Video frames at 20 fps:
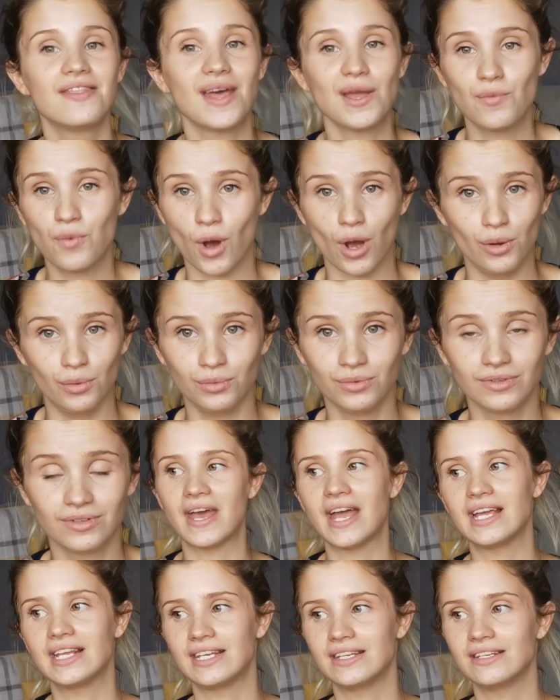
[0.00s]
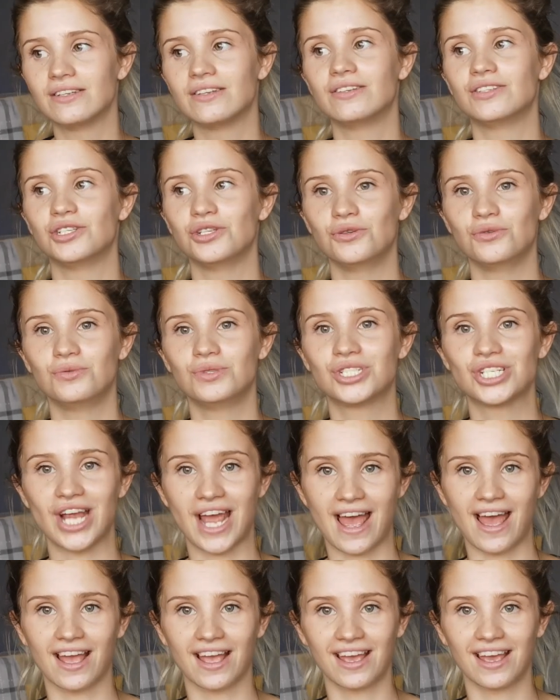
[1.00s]
They won't. They do
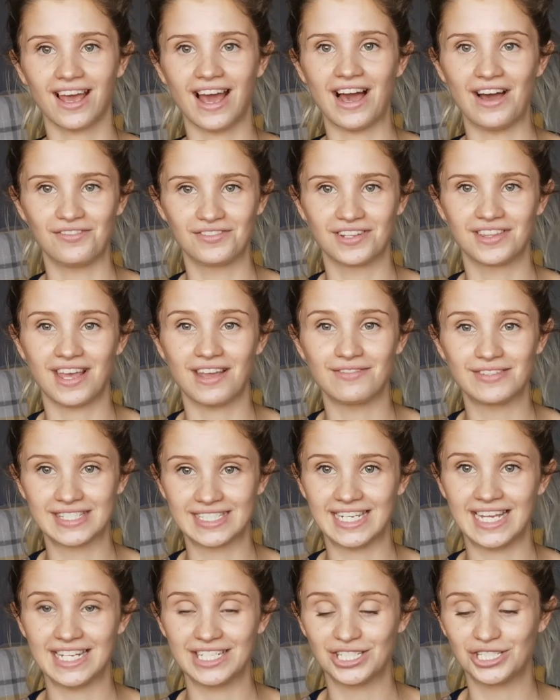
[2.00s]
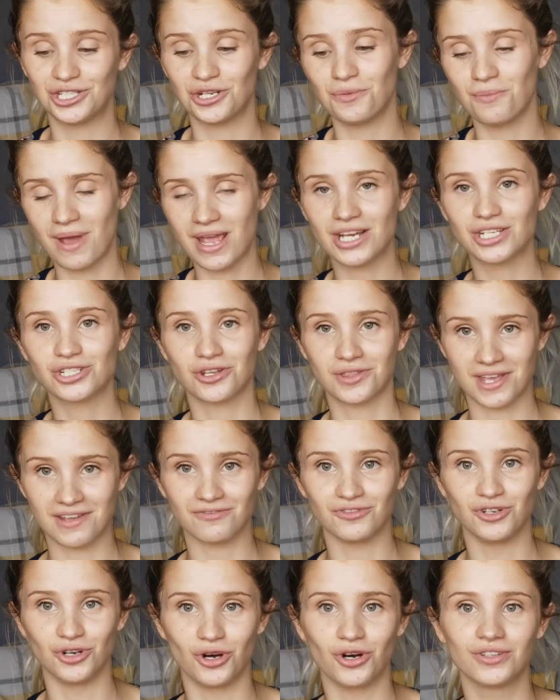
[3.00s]
check after they've stitched to make sure
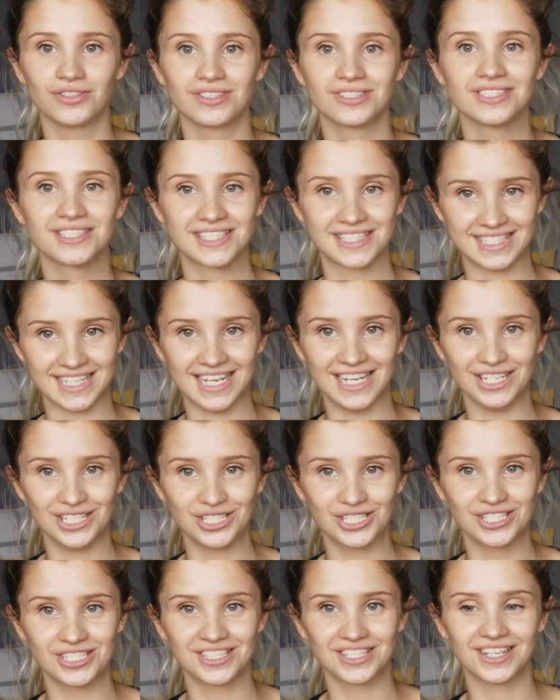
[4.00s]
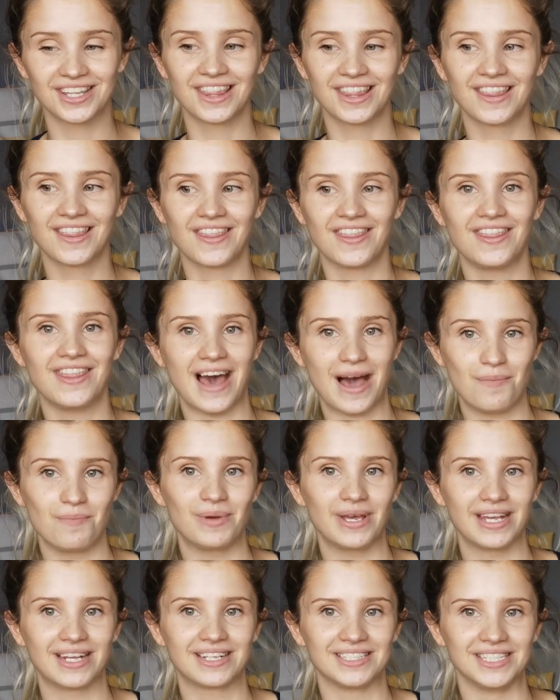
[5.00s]
they've not stitched that
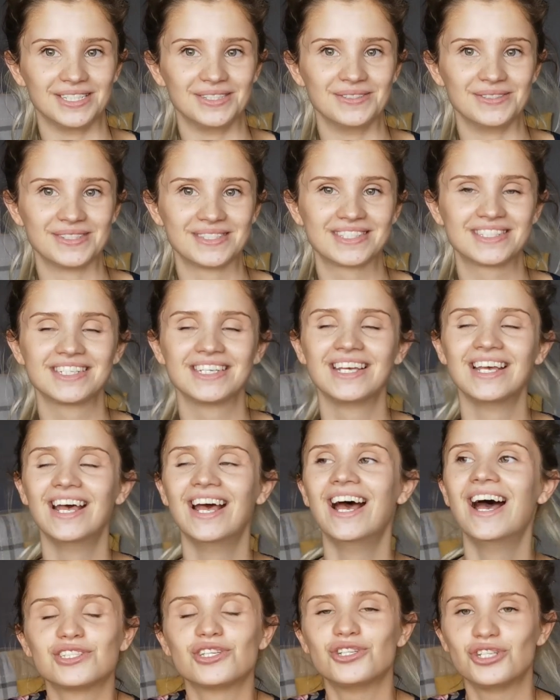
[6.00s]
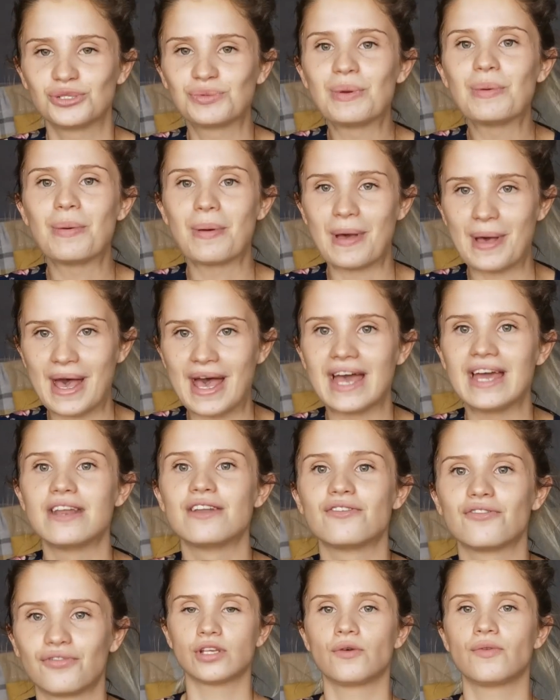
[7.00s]
bit closed. So just be
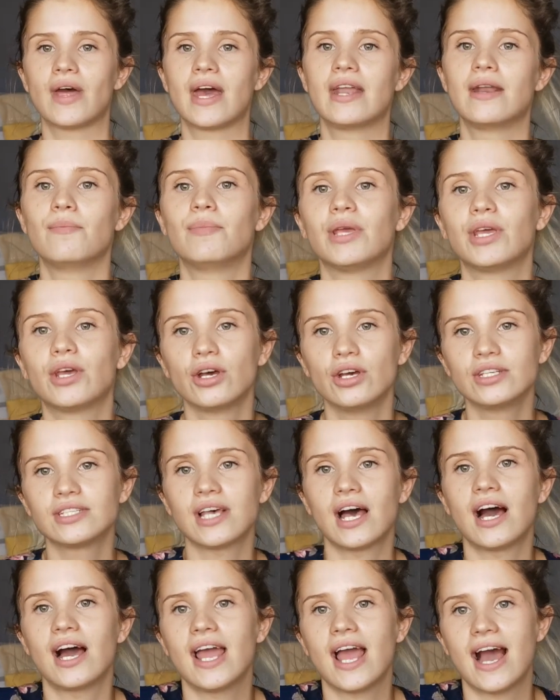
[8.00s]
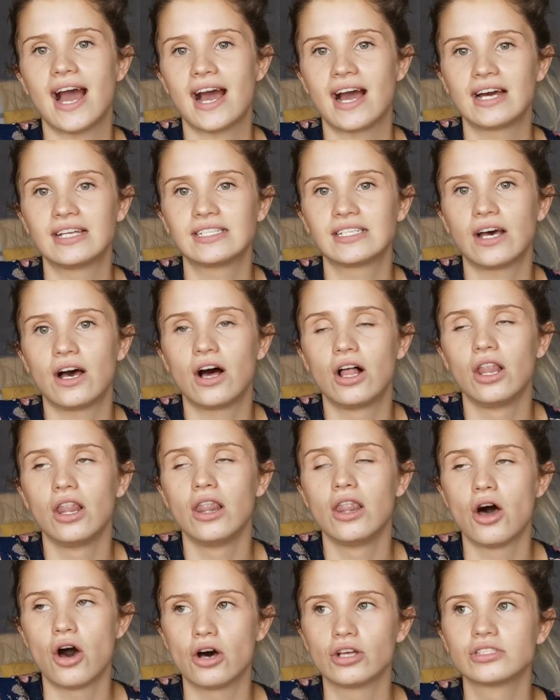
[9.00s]
prepared. So then, because I had a
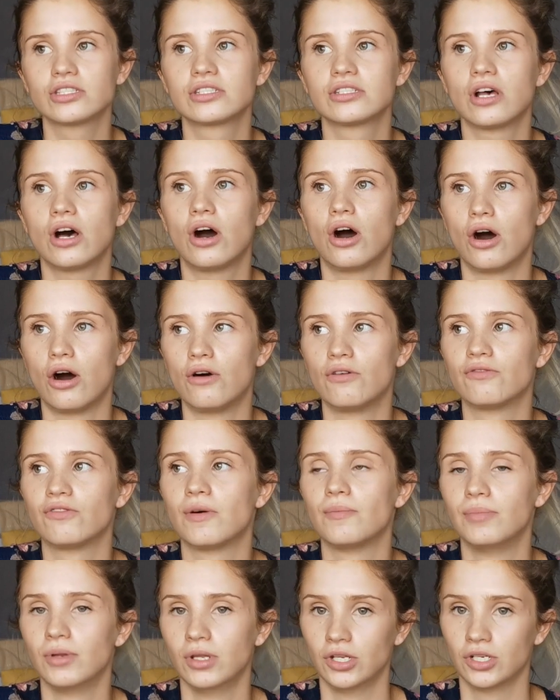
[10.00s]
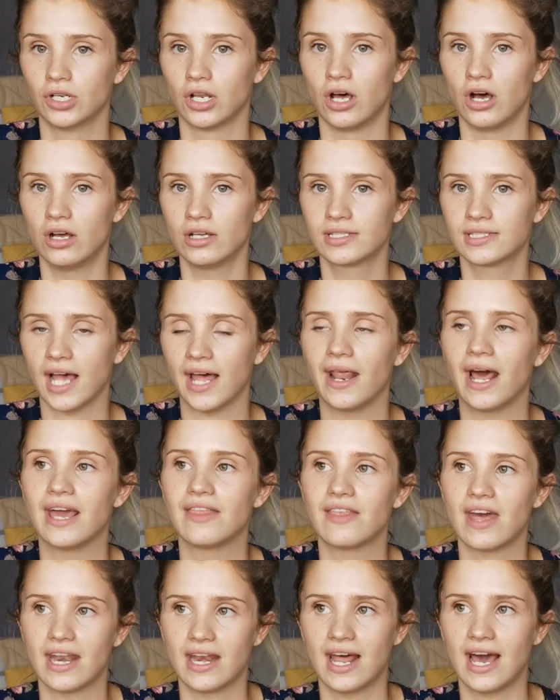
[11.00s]
lot of blood loss and I
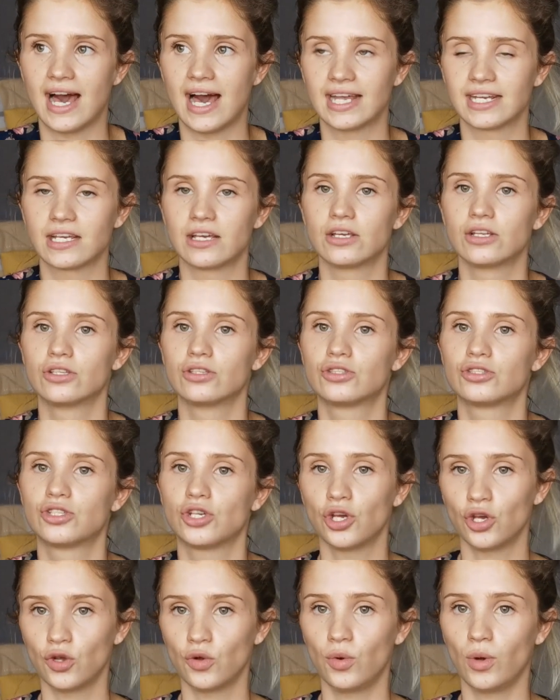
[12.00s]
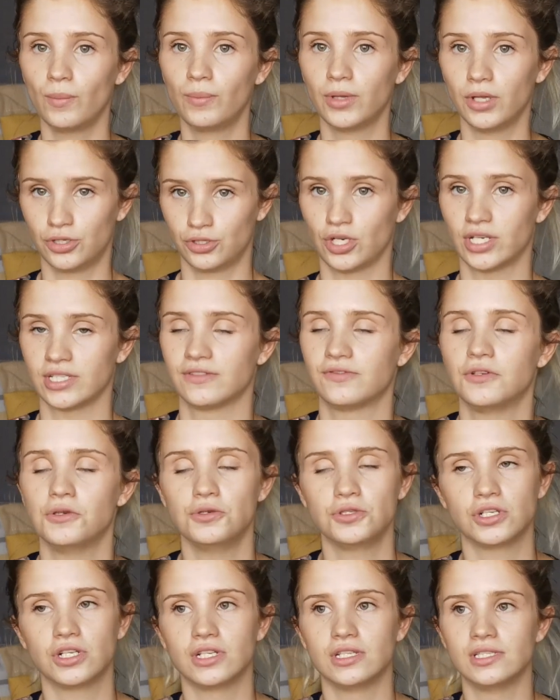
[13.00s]
then had 2 blood
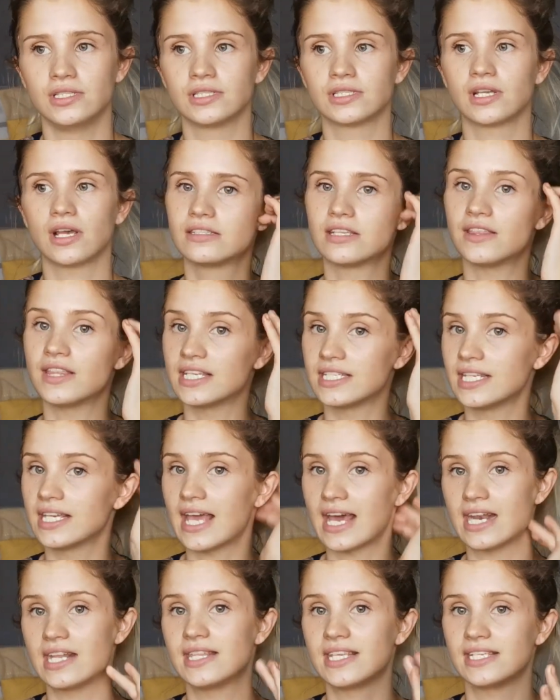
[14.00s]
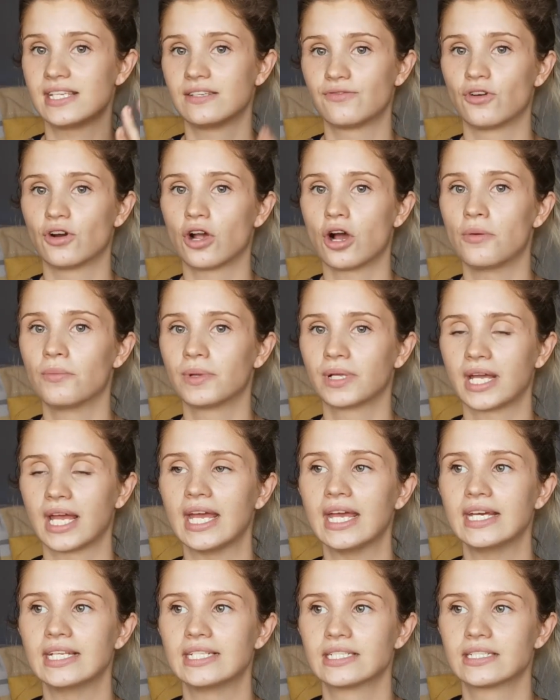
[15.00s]
transfusions, so this is for a
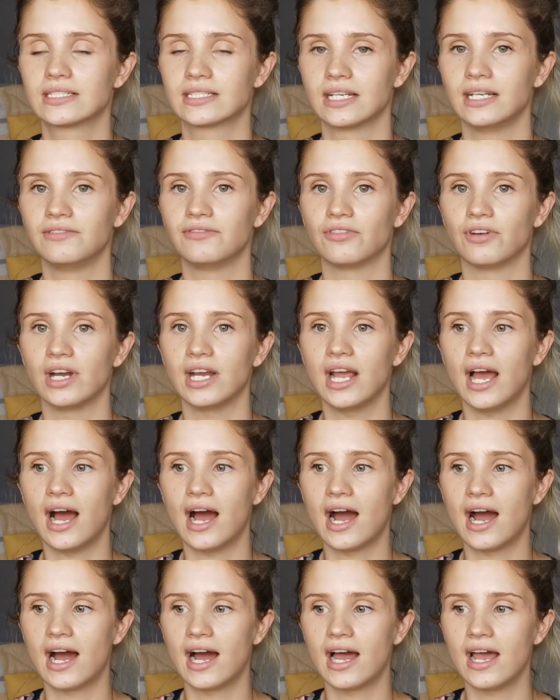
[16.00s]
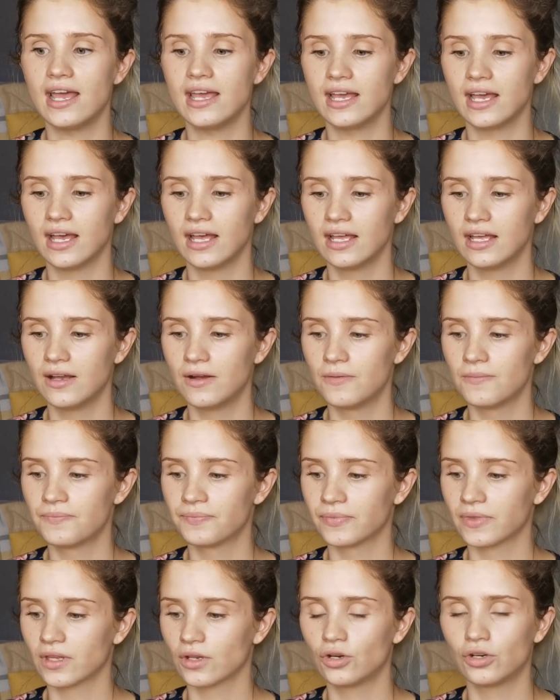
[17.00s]
complicated delivery, I
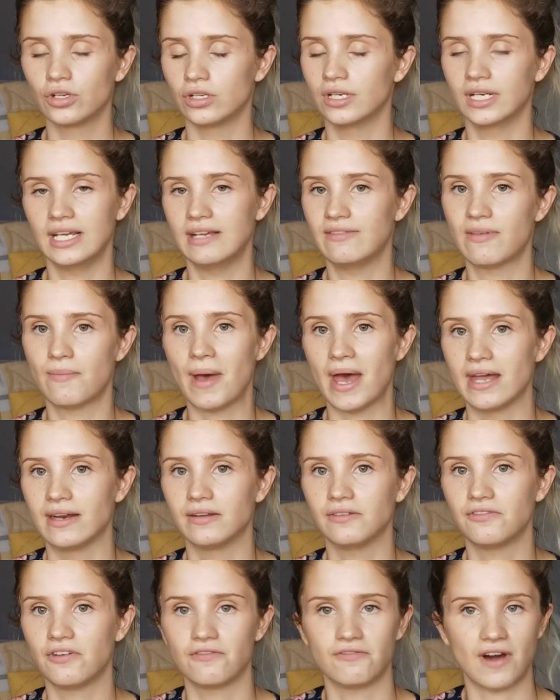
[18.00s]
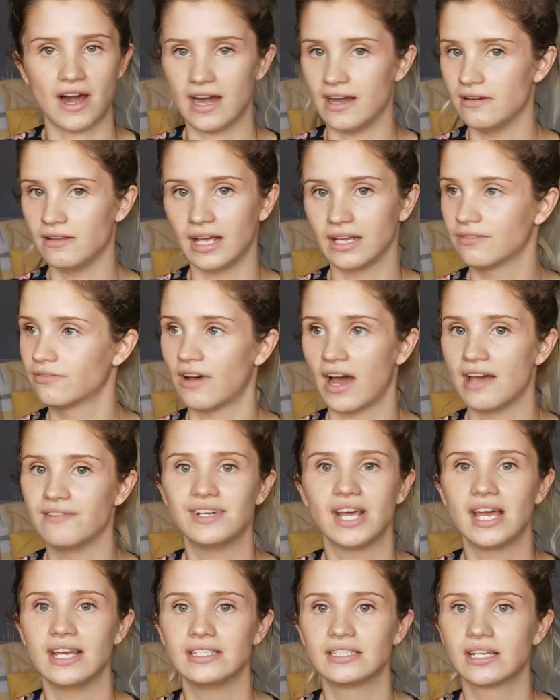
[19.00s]
couldn't leave the bed for 5
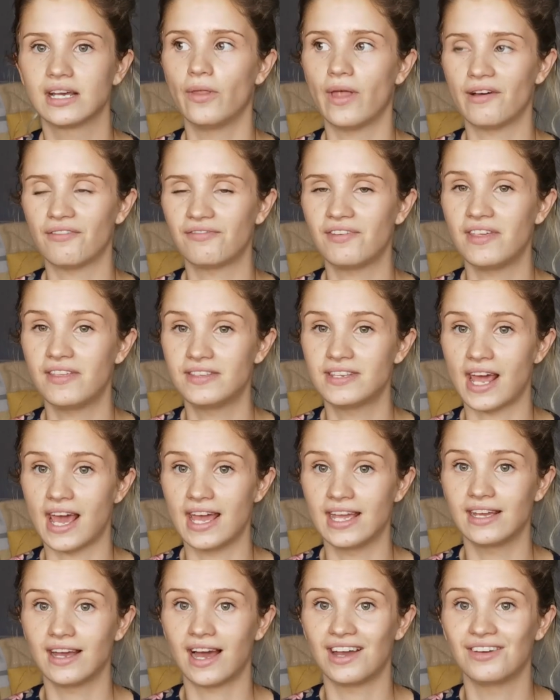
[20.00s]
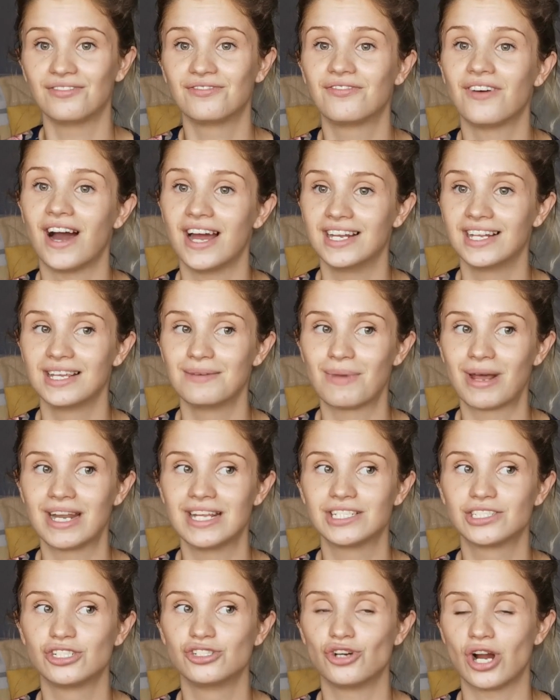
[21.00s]
days. On that 5th day, I finally
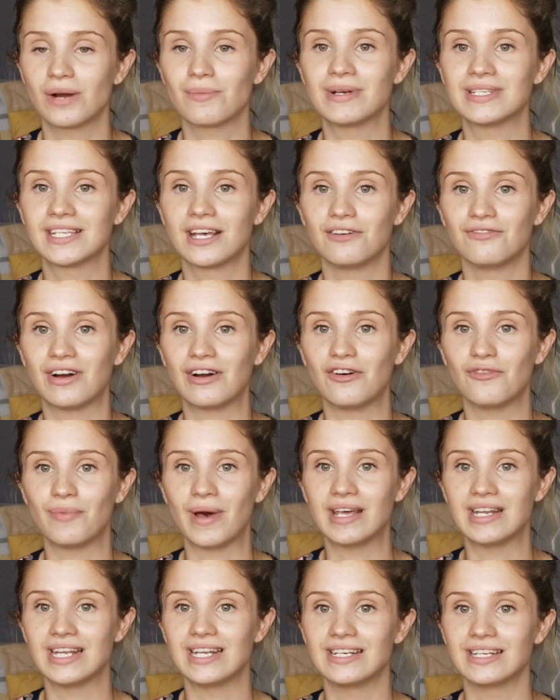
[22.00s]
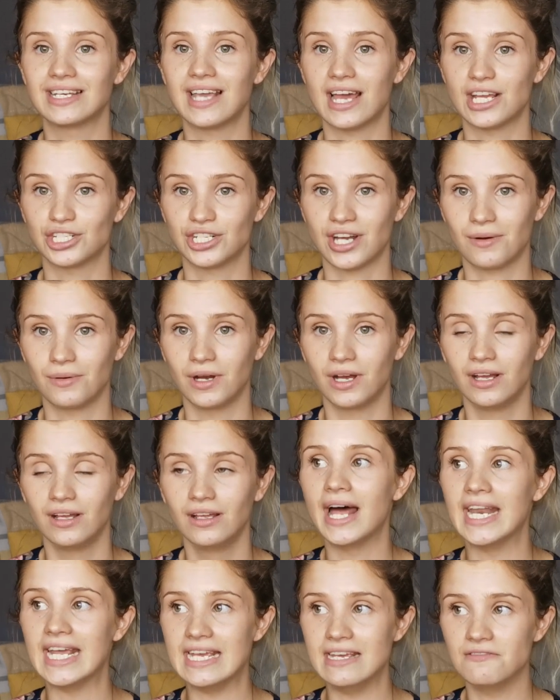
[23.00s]
managed to drag myself out of bed and get a shower,
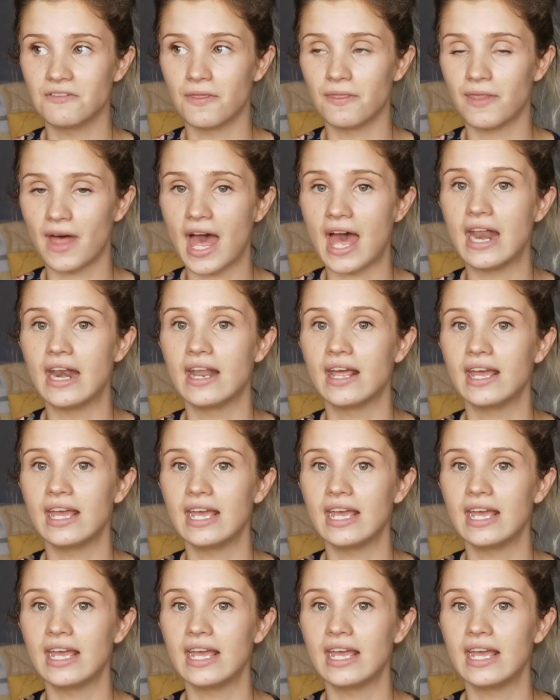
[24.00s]
and even then